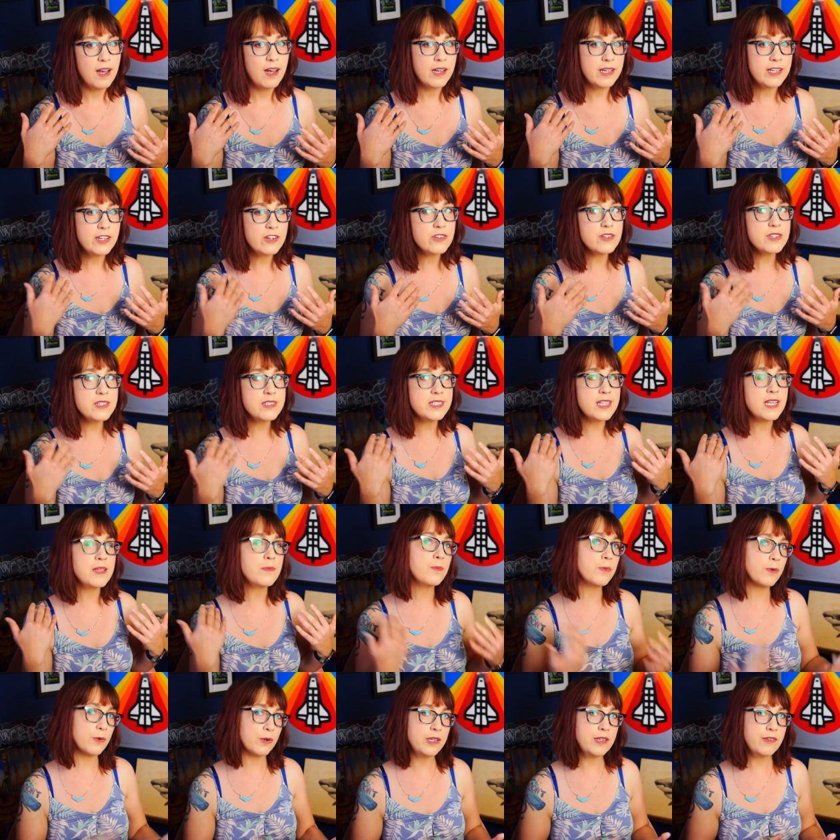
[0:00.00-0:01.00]
here is a
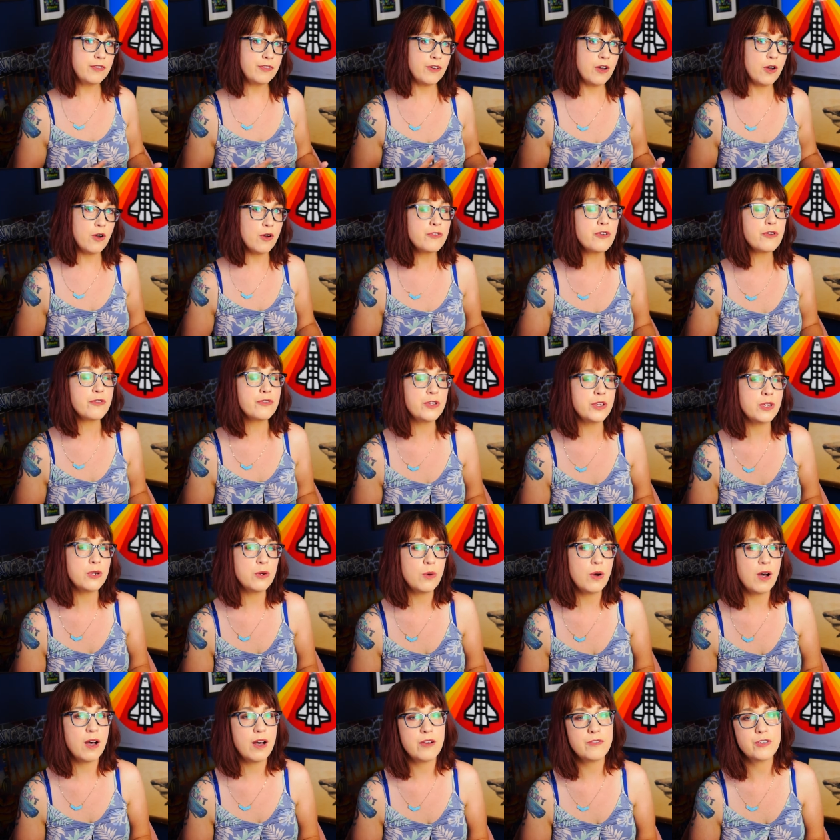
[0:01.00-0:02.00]
brief
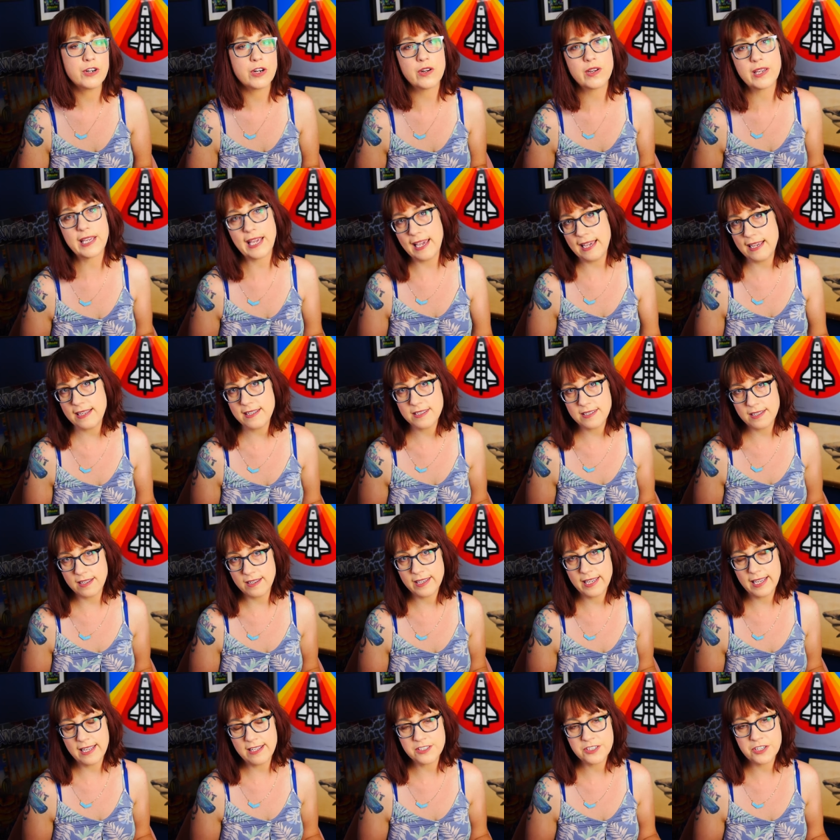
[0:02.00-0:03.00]
overview of her case
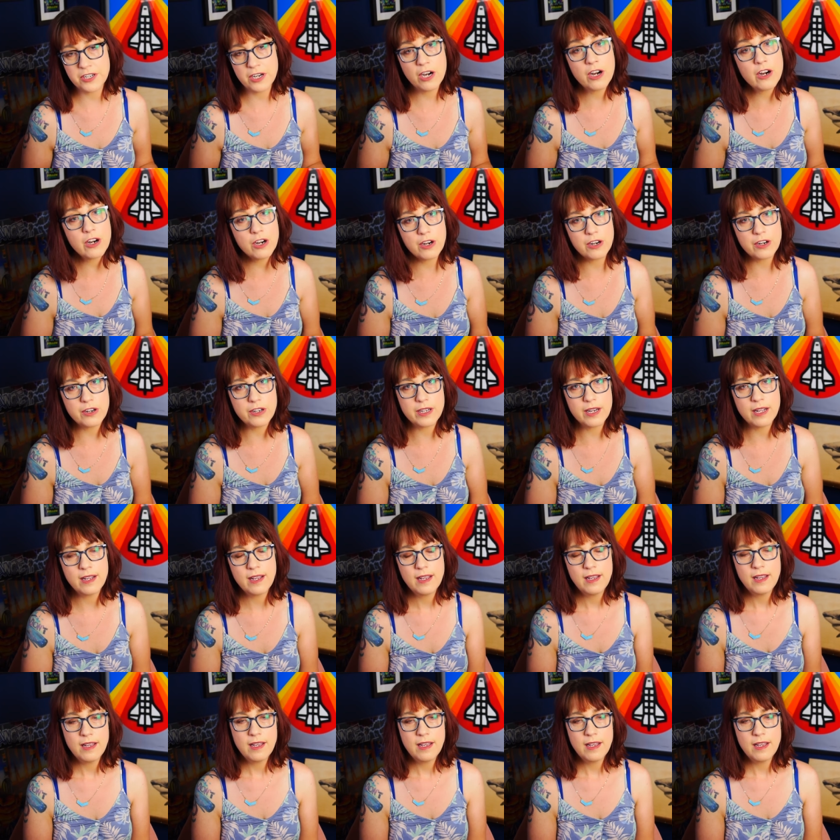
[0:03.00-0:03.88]
against Heard.